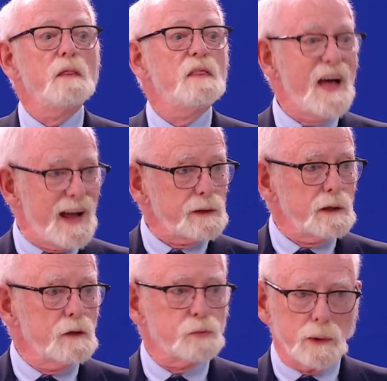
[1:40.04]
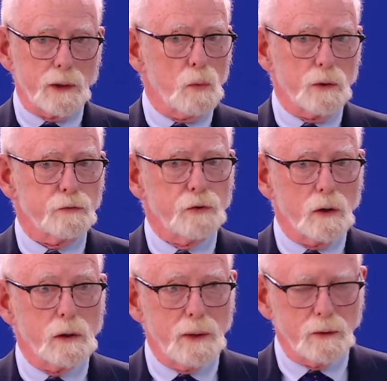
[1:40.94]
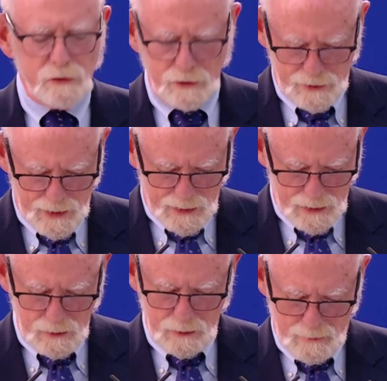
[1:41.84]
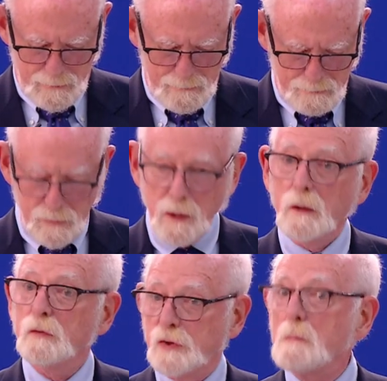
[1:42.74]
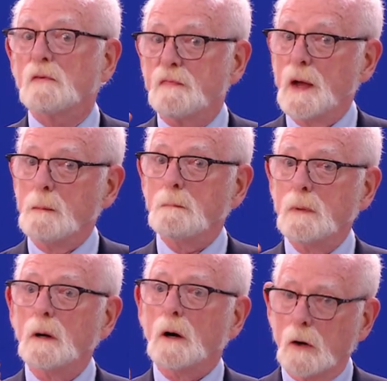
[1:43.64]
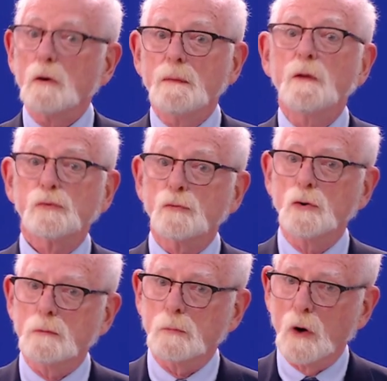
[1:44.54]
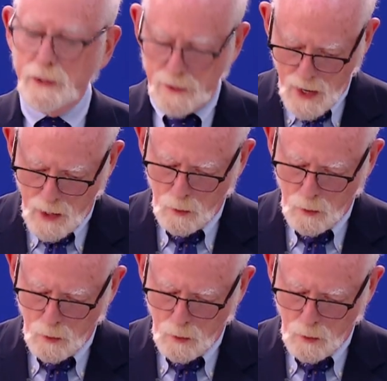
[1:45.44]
That is what I want to talk about today. Some of them are in this room right now.